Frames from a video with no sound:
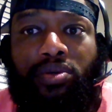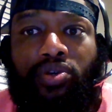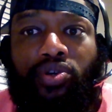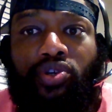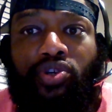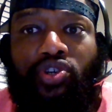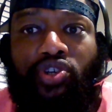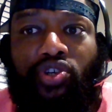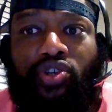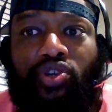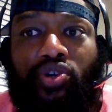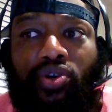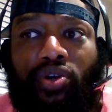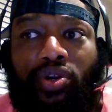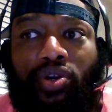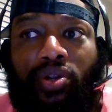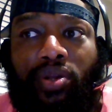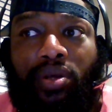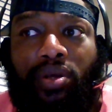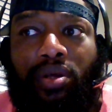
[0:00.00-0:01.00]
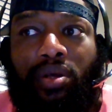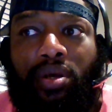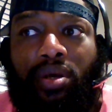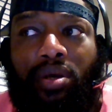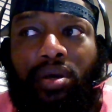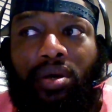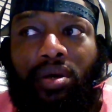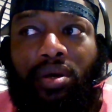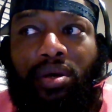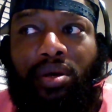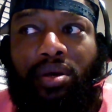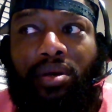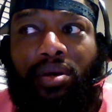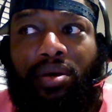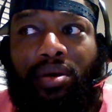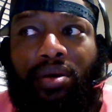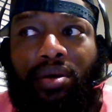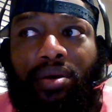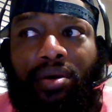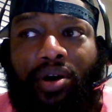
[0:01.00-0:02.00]
should
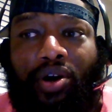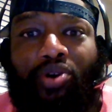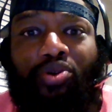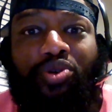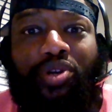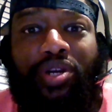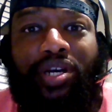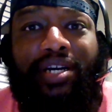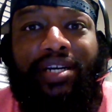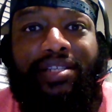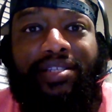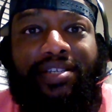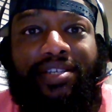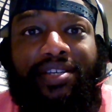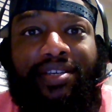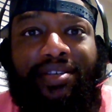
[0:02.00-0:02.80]
own guns?